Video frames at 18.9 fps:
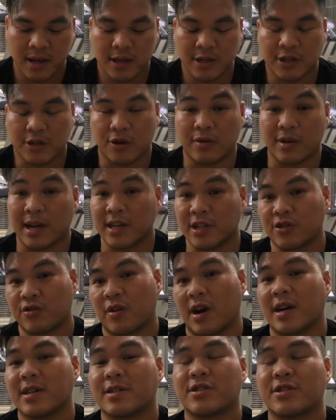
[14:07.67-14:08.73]
So
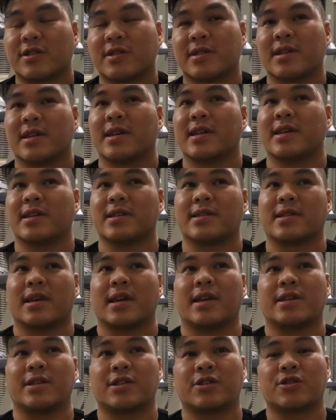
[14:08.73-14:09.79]
nitrosogen is
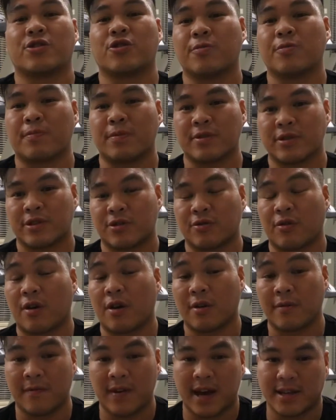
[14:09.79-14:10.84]
a super
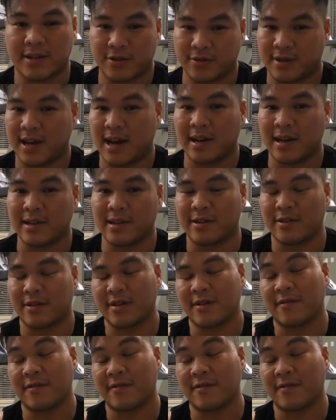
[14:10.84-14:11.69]
strong vasodilator.